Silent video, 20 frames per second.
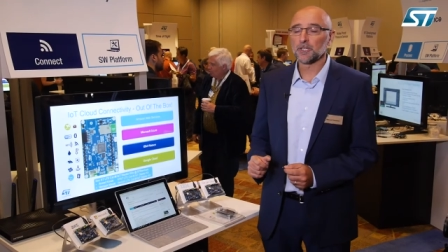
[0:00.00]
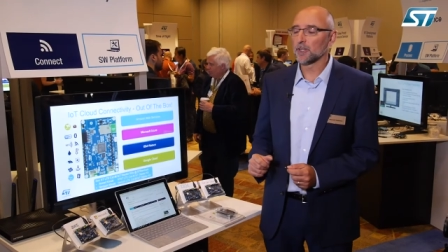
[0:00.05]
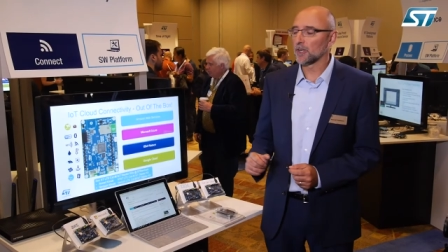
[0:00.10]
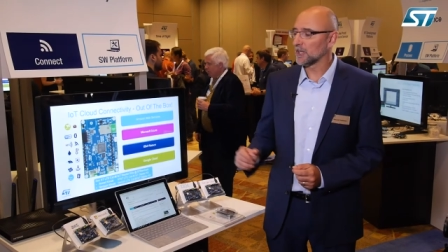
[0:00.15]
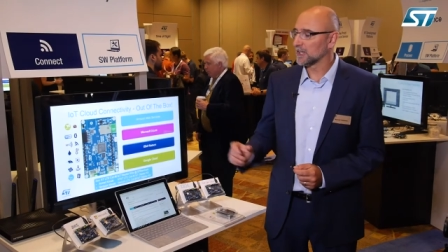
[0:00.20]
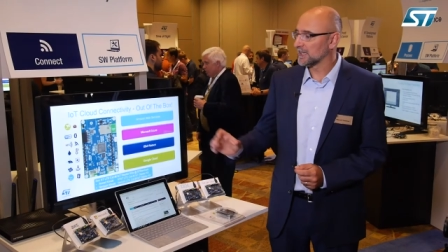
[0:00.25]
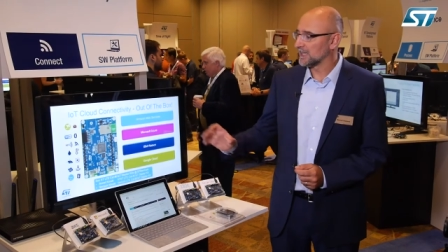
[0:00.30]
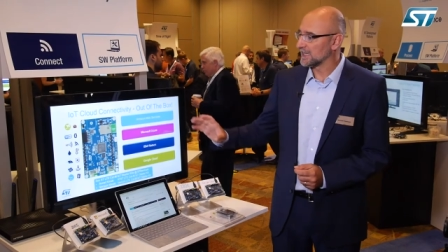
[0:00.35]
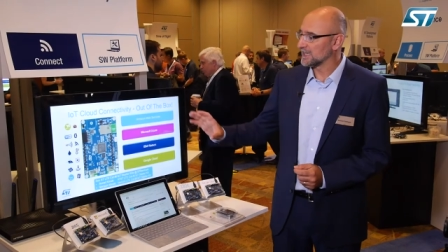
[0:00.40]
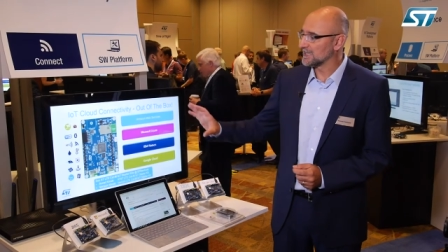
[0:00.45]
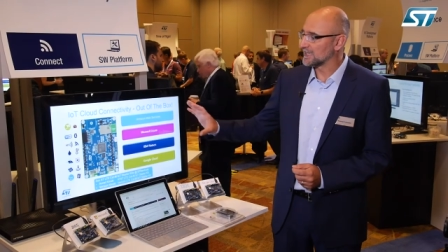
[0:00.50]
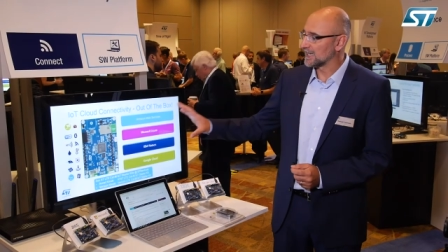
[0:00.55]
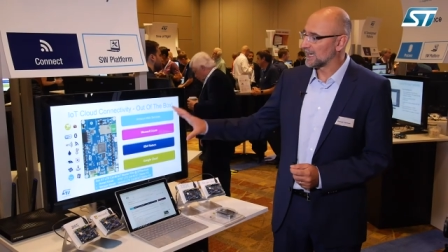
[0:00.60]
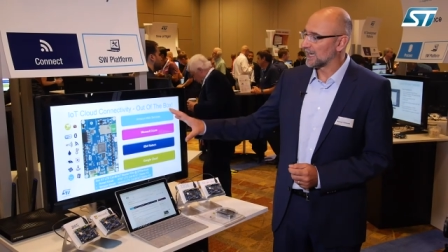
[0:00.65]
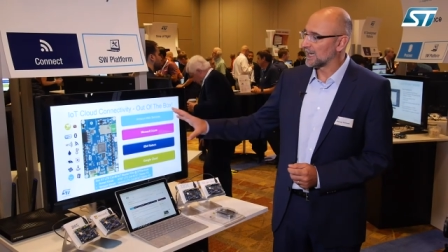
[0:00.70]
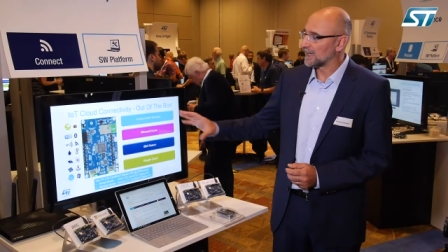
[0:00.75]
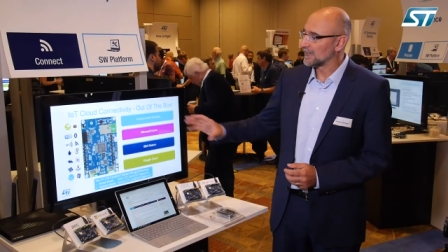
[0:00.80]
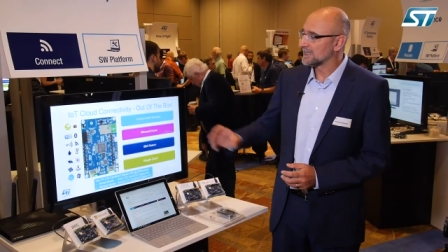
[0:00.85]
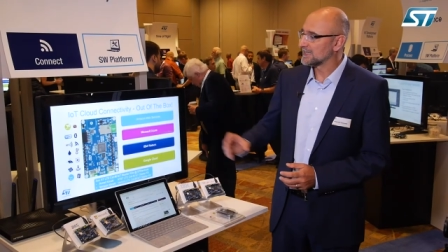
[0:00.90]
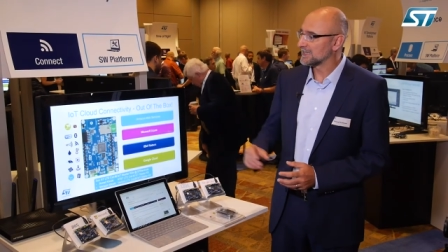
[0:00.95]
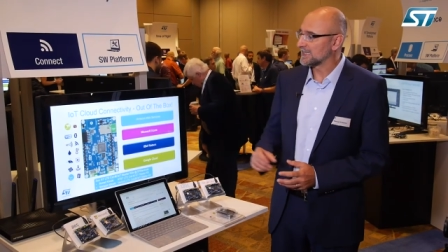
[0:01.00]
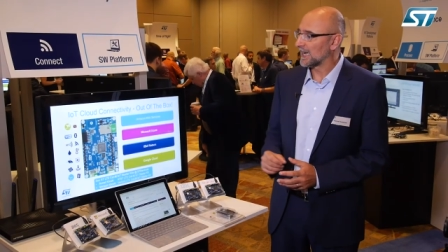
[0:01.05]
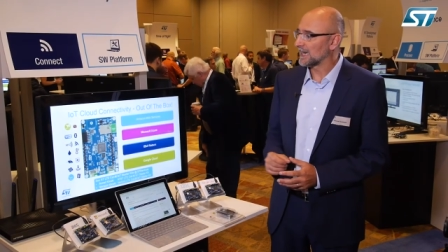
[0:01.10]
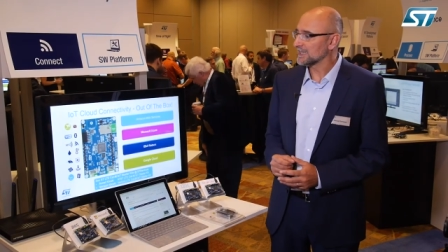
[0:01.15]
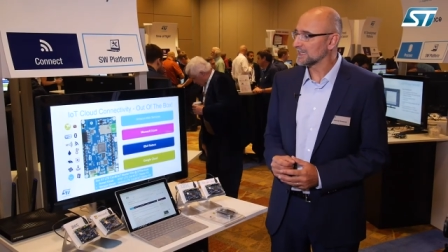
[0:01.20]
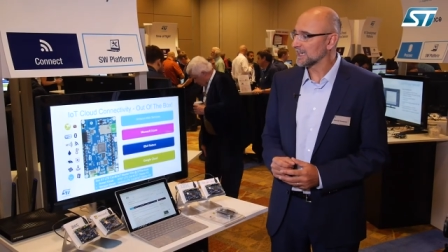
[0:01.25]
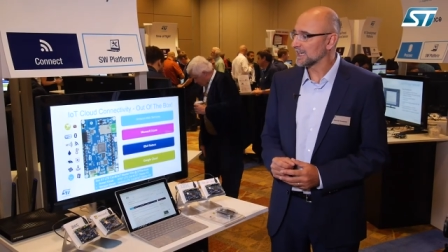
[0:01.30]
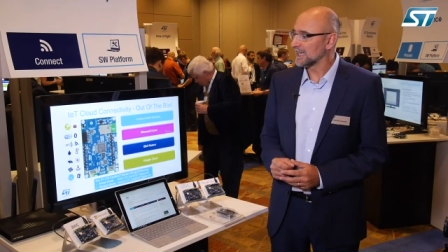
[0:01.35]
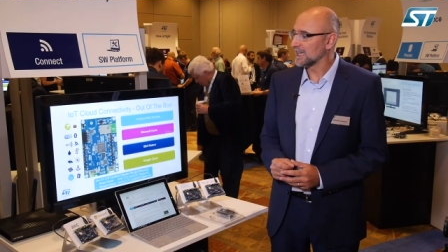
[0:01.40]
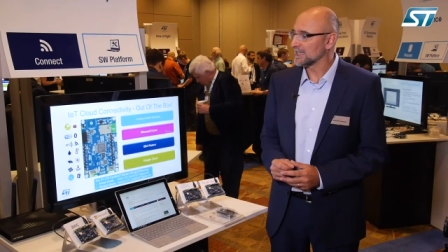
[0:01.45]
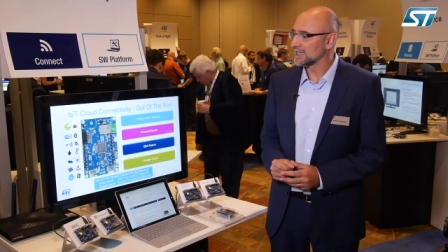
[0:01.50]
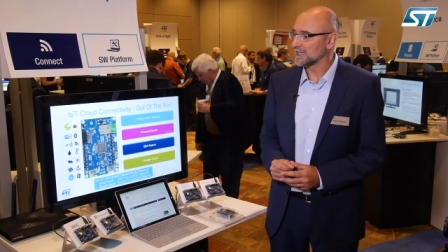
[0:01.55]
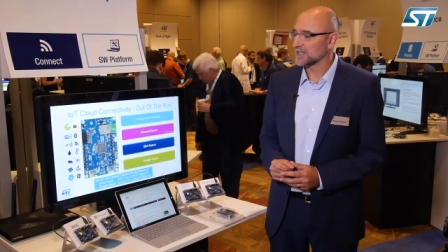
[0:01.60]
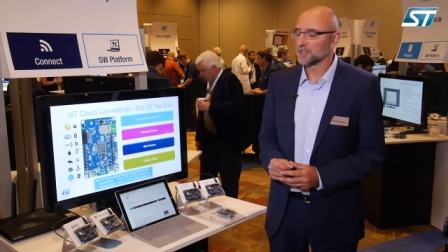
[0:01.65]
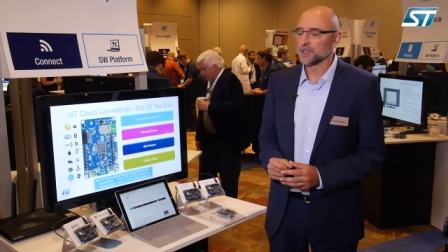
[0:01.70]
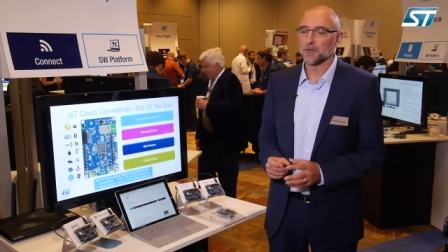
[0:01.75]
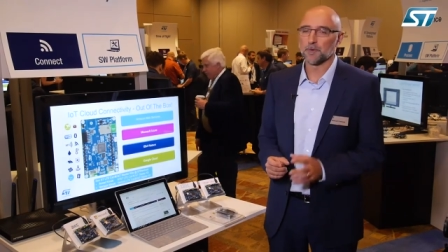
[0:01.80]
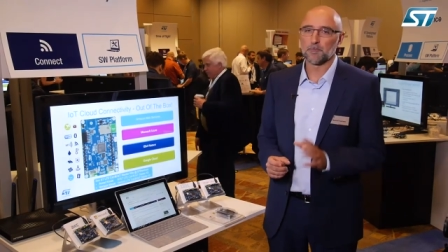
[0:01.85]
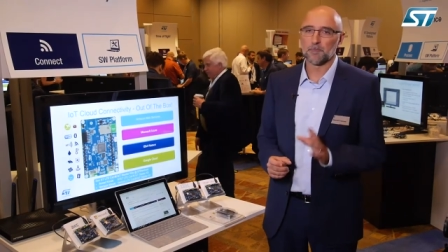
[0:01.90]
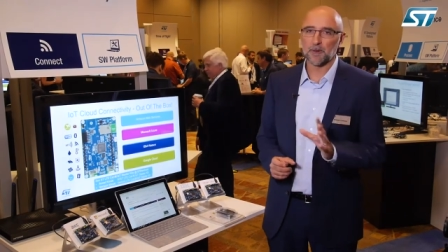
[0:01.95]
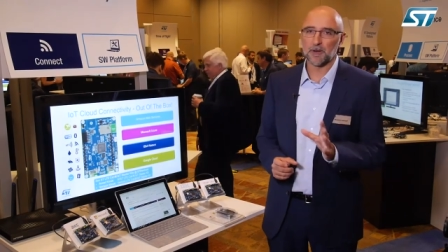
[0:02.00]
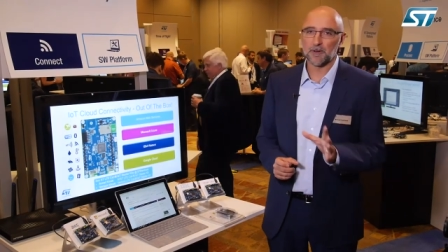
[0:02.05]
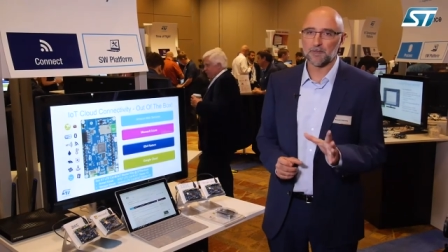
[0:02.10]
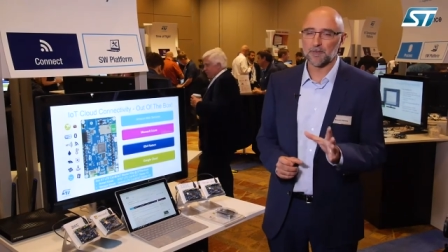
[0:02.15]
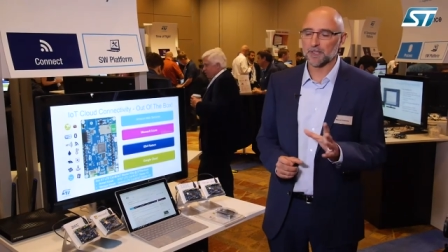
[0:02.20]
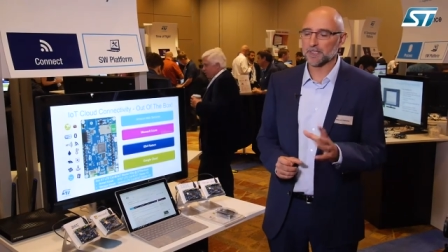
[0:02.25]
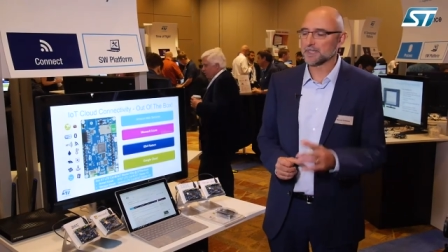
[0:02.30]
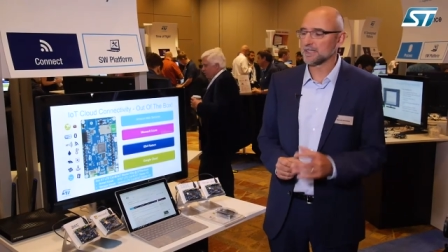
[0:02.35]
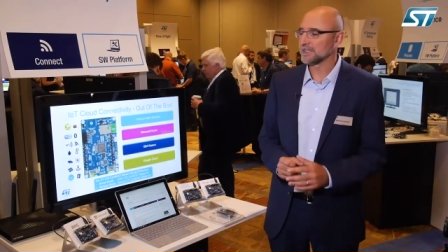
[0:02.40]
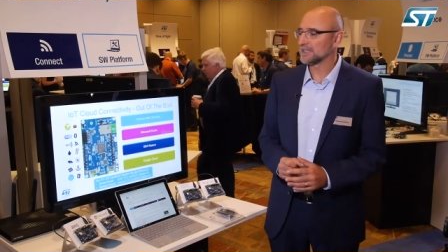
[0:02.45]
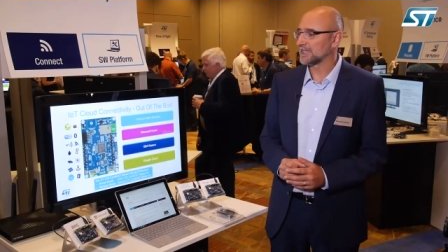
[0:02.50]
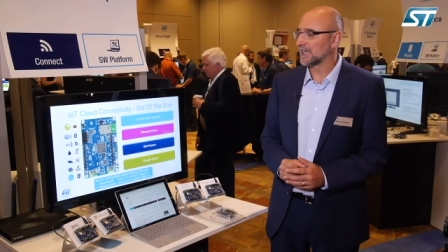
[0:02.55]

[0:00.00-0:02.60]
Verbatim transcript: in all, this starter kit is your perfect